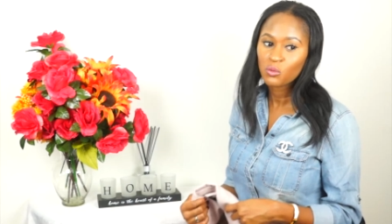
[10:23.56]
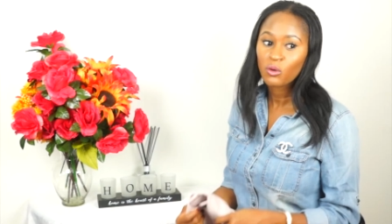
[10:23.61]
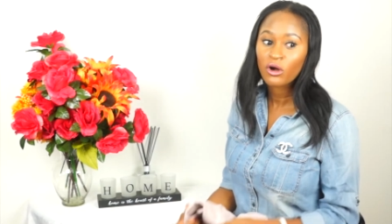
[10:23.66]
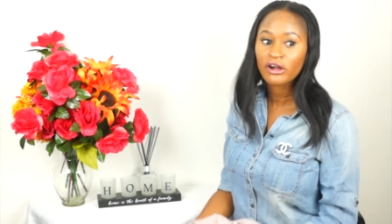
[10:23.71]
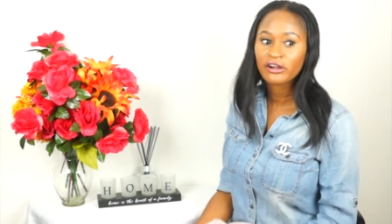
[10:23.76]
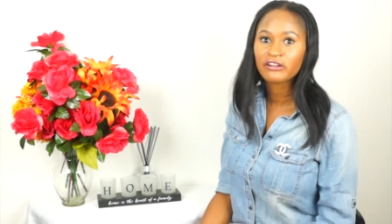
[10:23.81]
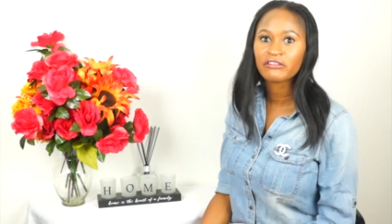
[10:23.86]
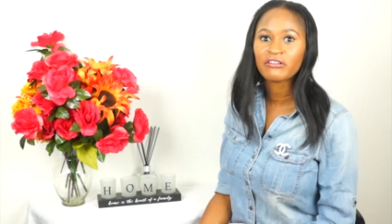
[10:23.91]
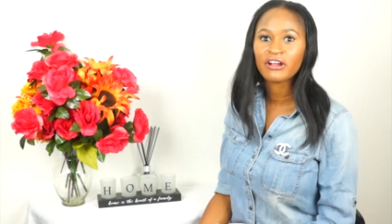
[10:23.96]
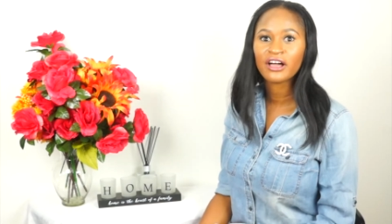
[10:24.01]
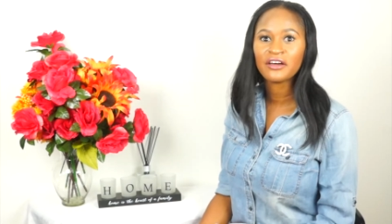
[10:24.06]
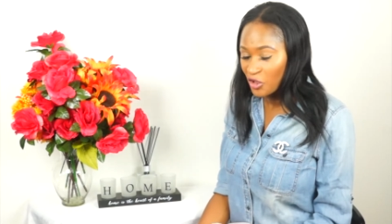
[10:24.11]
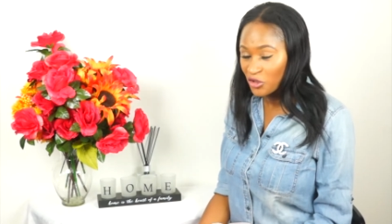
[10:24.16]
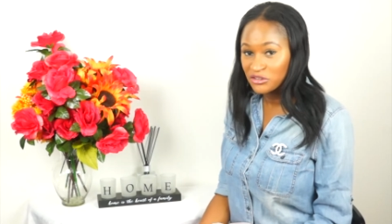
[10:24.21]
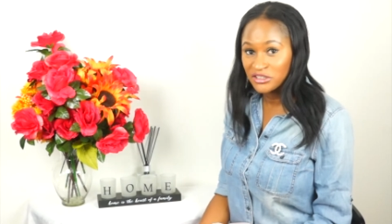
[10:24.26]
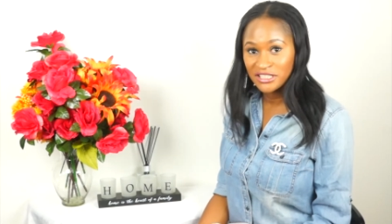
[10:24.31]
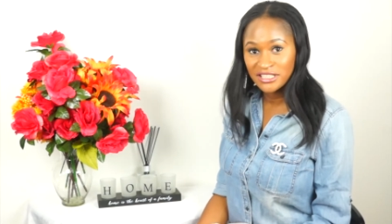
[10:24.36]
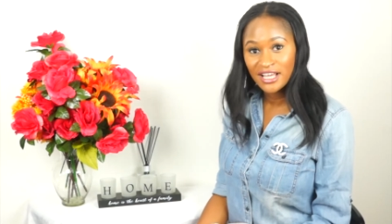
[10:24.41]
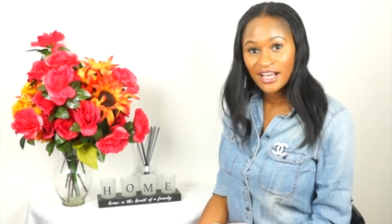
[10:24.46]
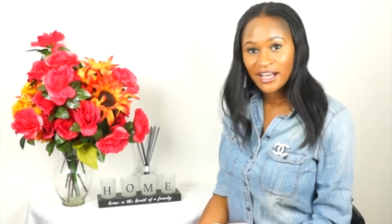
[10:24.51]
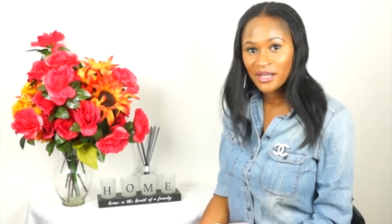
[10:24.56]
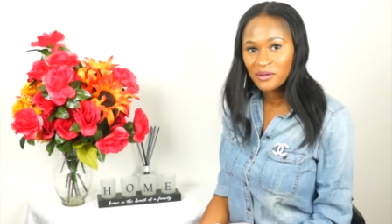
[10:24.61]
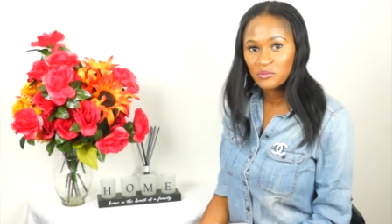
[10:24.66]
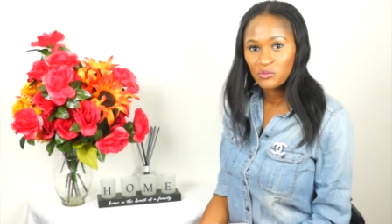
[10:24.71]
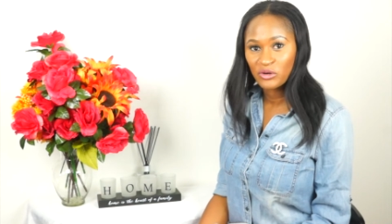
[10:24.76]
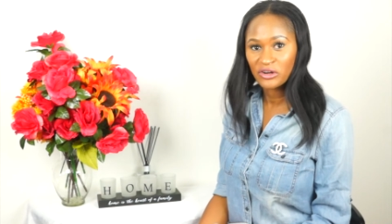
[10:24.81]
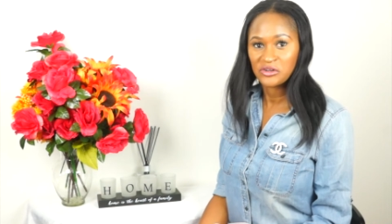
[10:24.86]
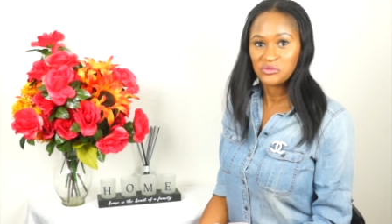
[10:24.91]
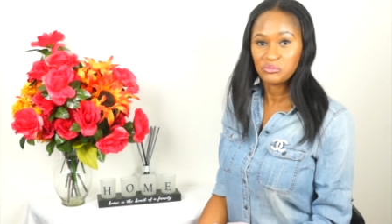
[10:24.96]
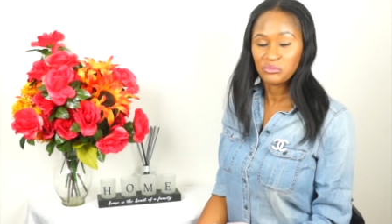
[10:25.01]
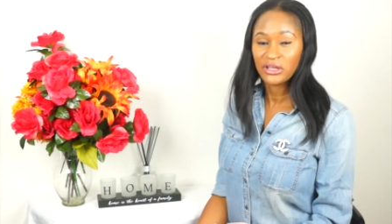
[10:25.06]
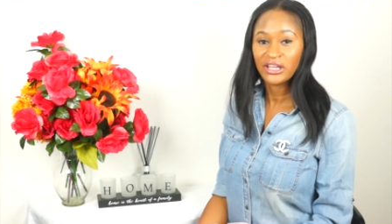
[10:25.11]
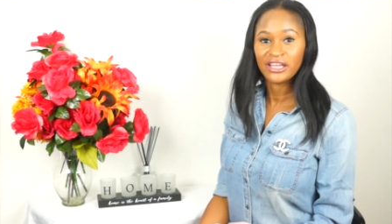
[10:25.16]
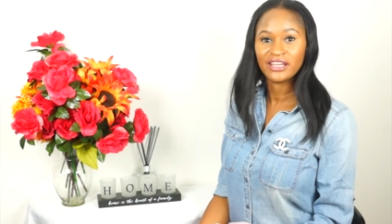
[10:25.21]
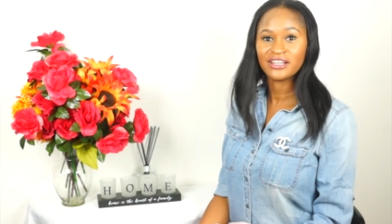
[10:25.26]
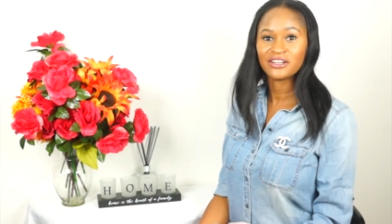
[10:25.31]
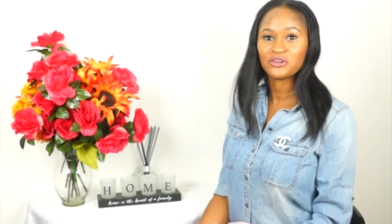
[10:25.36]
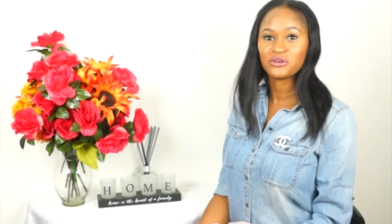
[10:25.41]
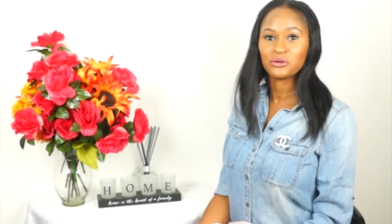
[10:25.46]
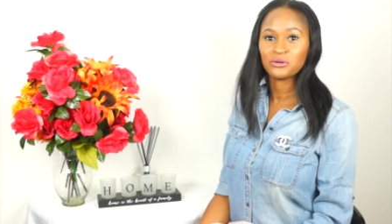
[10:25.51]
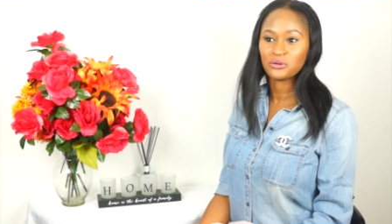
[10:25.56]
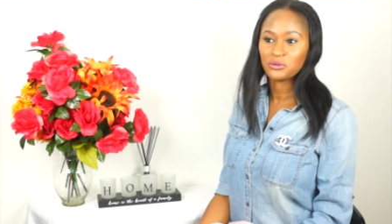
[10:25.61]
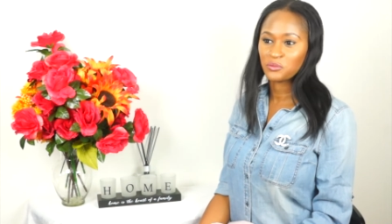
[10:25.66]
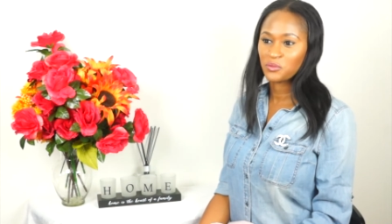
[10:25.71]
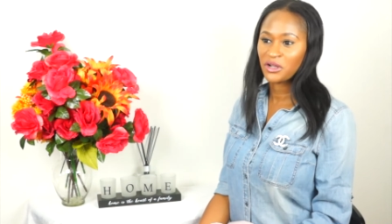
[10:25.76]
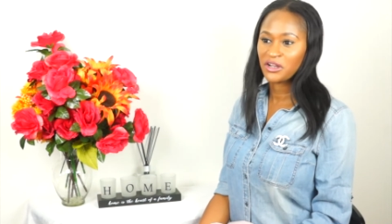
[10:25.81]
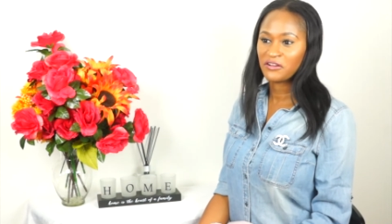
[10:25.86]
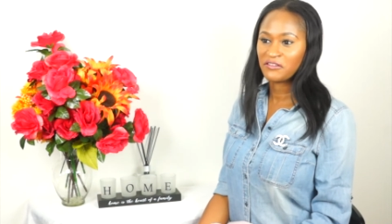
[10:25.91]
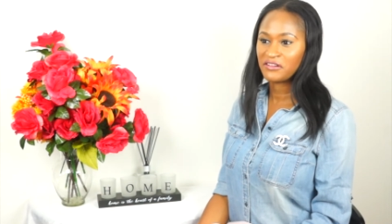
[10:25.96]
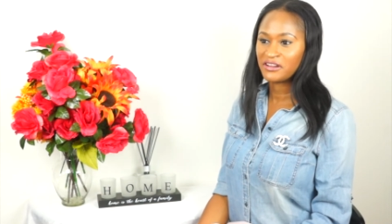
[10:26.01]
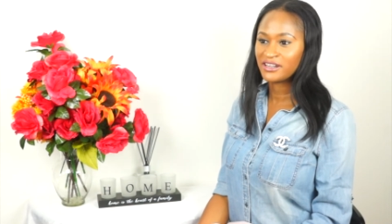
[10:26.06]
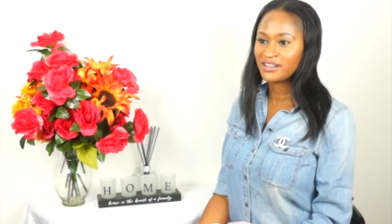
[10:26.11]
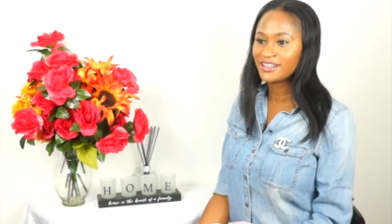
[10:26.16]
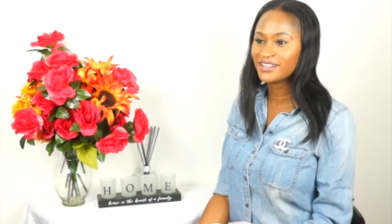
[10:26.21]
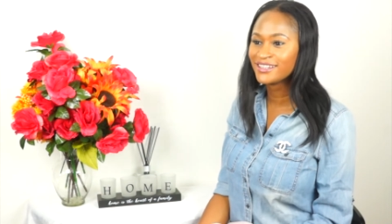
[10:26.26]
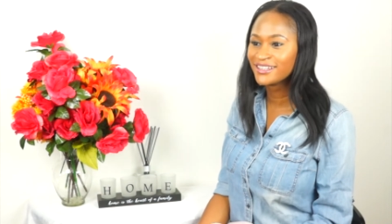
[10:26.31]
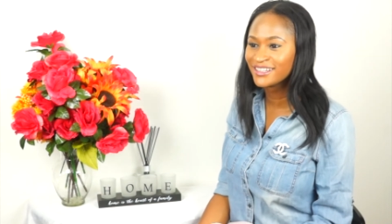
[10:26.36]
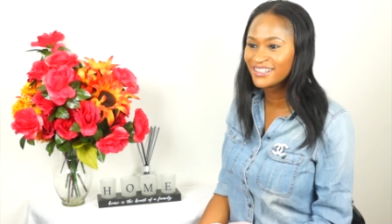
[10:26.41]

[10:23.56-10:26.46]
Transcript: walk around all the time wearing pink or wearing